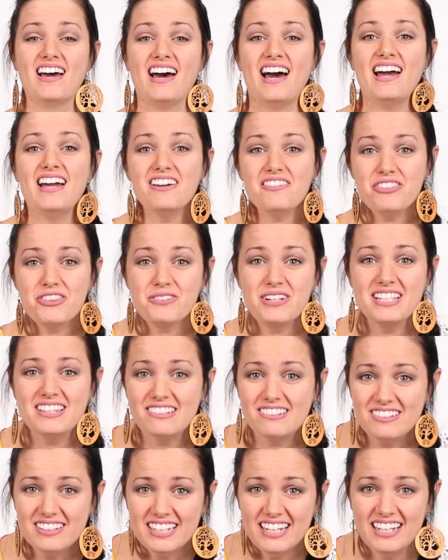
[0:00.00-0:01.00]
I have three
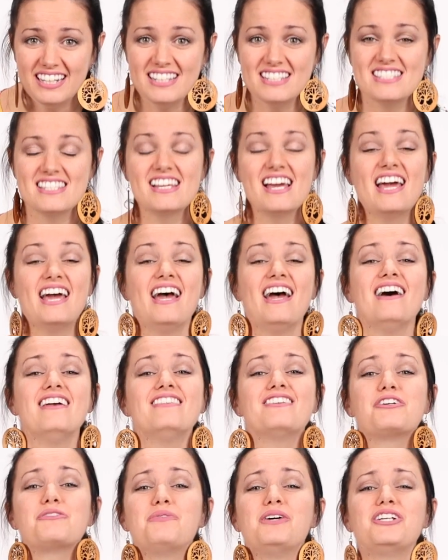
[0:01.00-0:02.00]
little kids,
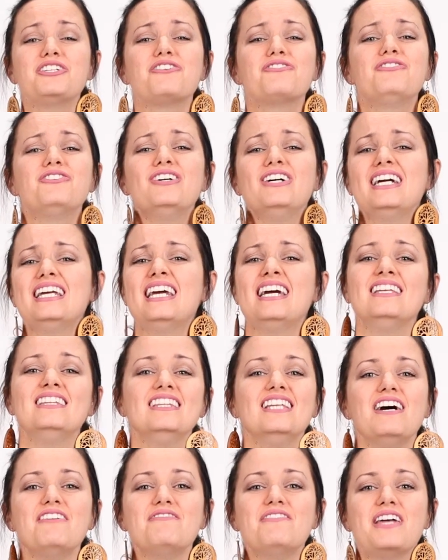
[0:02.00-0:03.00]
and they're wonderful, and I
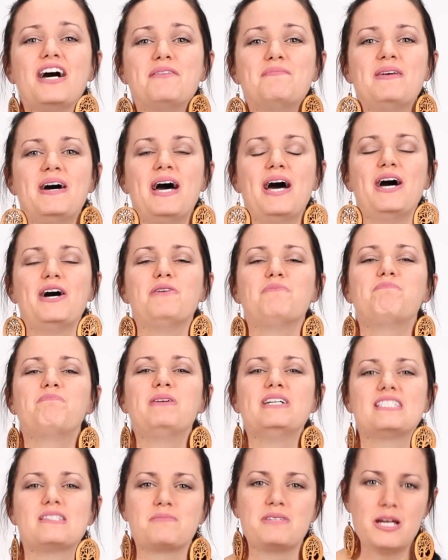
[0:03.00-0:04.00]
love them,
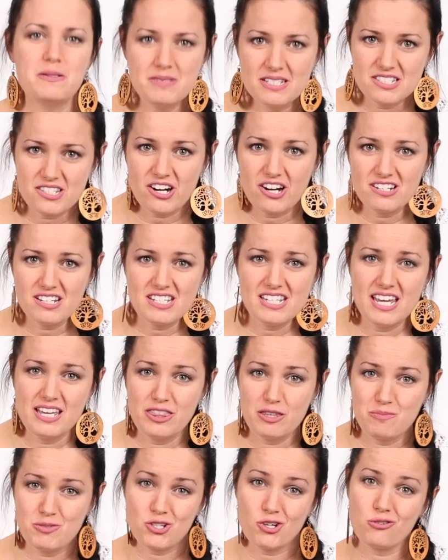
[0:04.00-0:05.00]
but sometimes it's hard to take
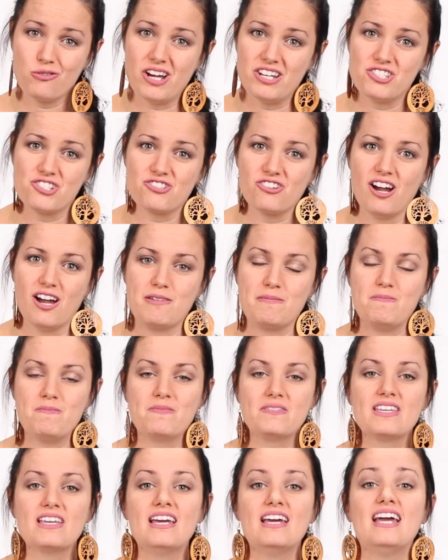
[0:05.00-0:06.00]
them to a restaurant.
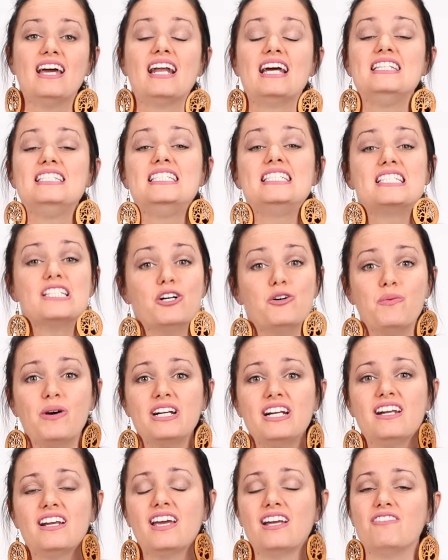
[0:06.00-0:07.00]
And I still
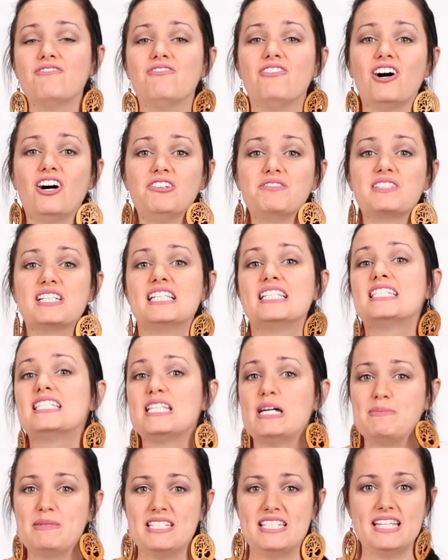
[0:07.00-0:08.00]
wanted to get involved in
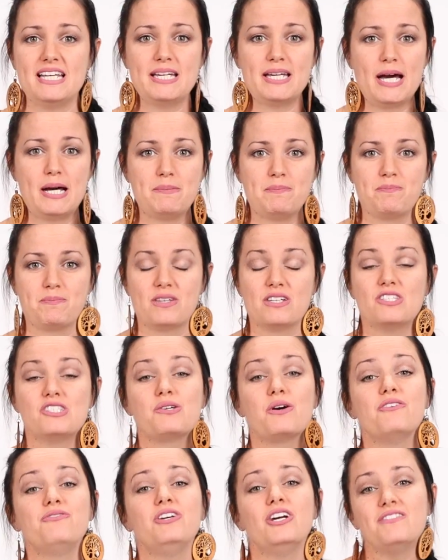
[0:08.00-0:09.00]
Summit Sync Up.
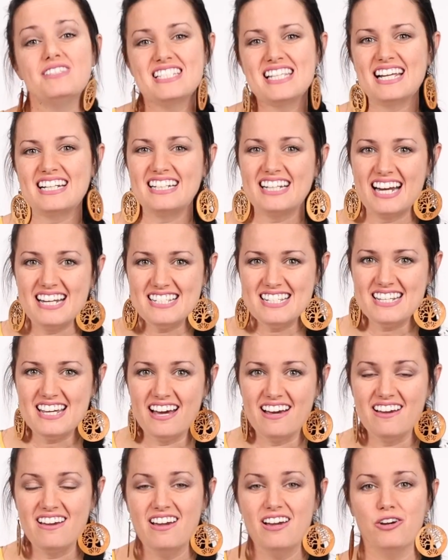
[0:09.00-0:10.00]
So a few of us had an
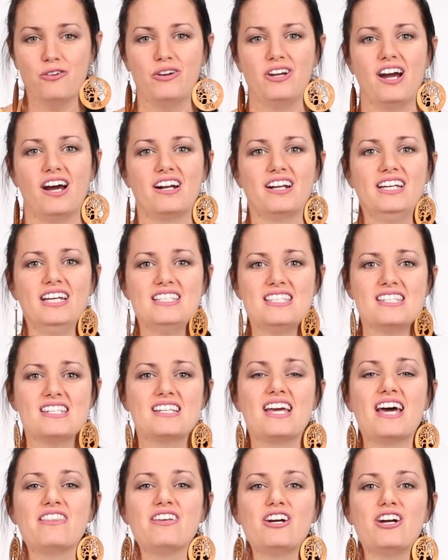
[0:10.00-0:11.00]
idea. We got our kids
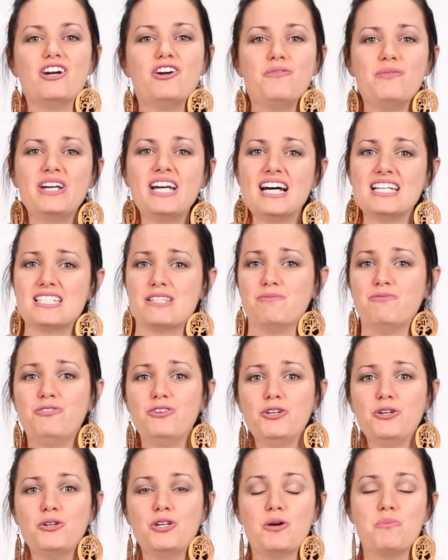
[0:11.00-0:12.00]
together, we got some
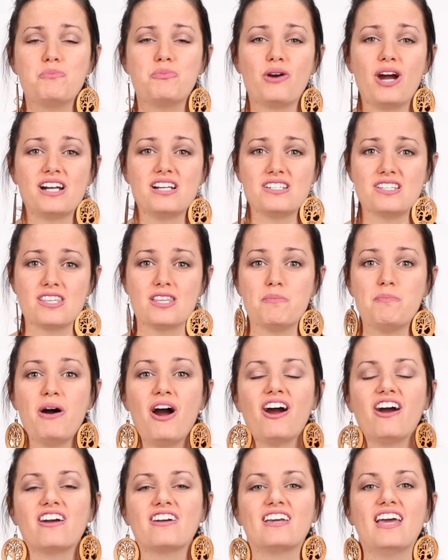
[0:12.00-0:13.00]
food, brought it to the
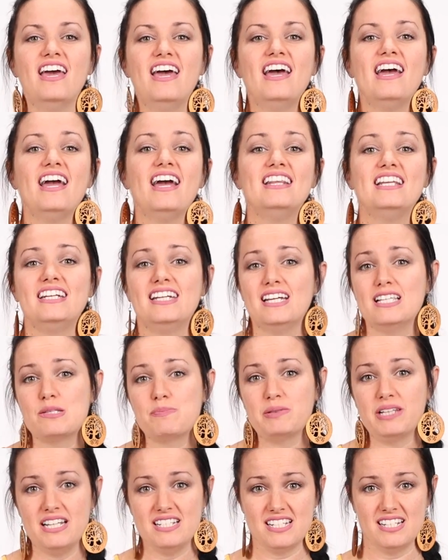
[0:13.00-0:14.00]
park, and the kids
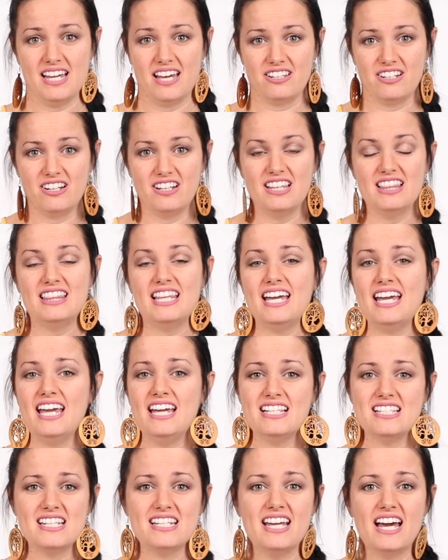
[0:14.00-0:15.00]
played together. They
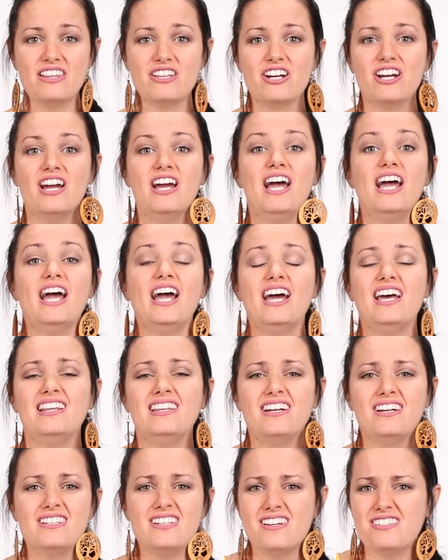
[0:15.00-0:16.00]
ate together, and
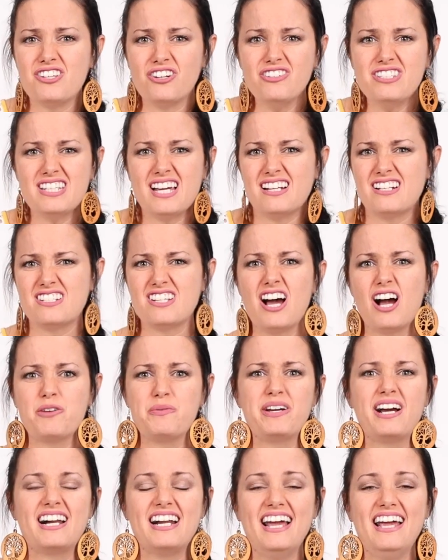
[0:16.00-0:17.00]
the adults got to talk,
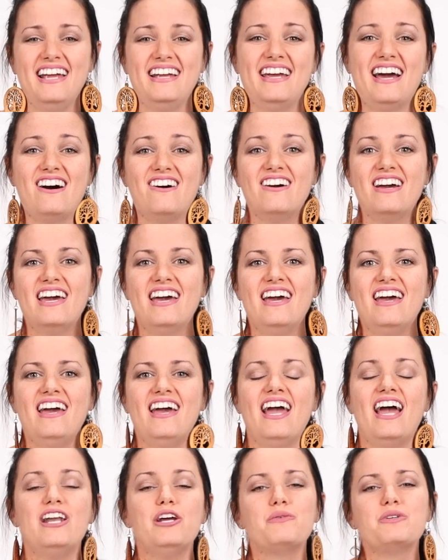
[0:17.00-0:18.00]
we got to hang out.
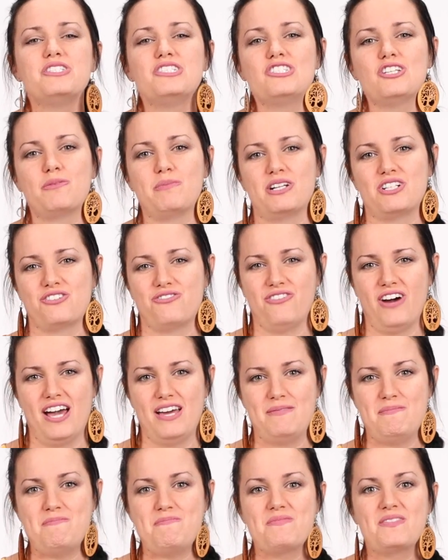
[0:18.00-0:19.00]
And it was so much
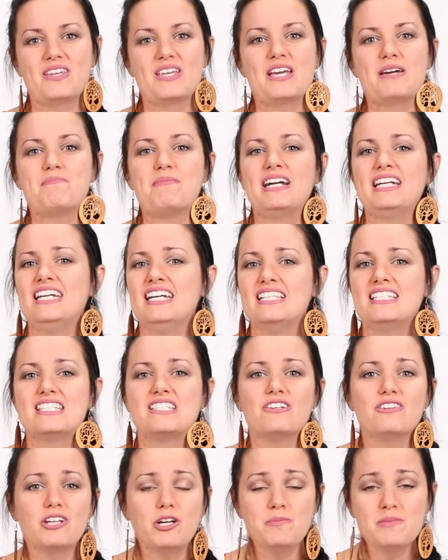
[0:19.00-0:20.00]
fun. My kid
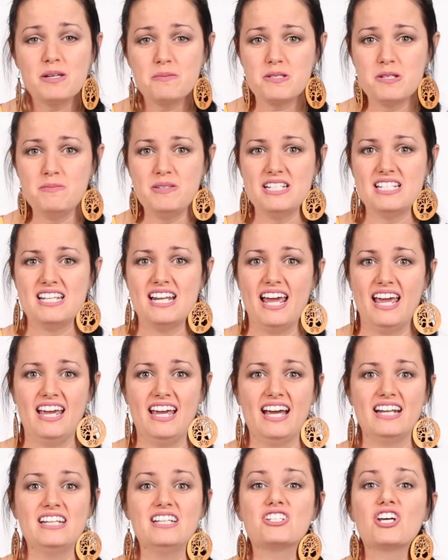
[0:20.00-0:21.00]
still comes up to me today
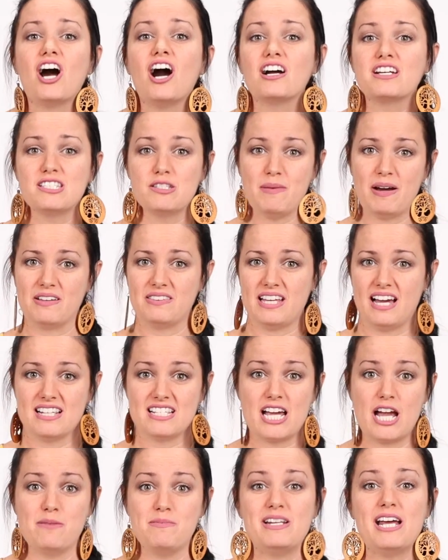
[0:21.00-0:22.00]
and he talks about that
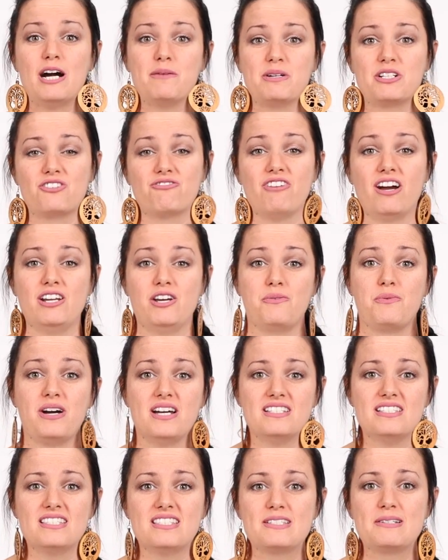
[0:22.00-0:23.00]
time and how much fun it
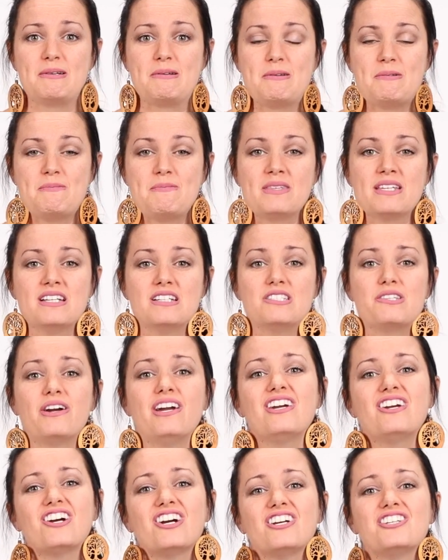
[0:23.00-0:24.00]
was. So I
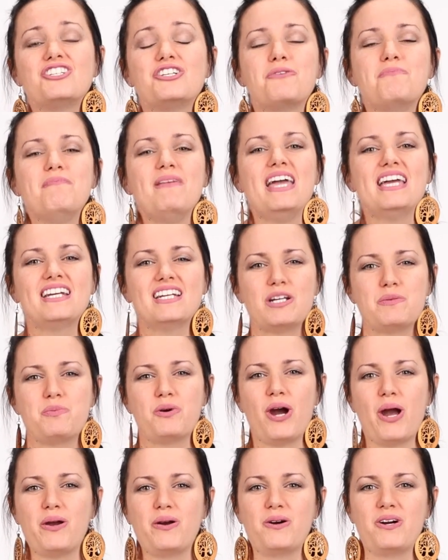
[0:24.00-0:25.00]
encourage you, make it a
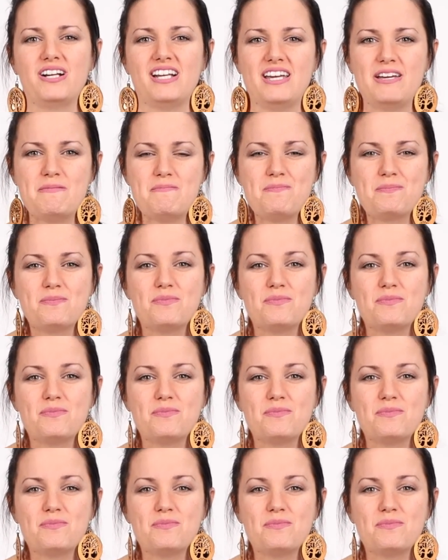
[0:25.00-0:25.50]
priority.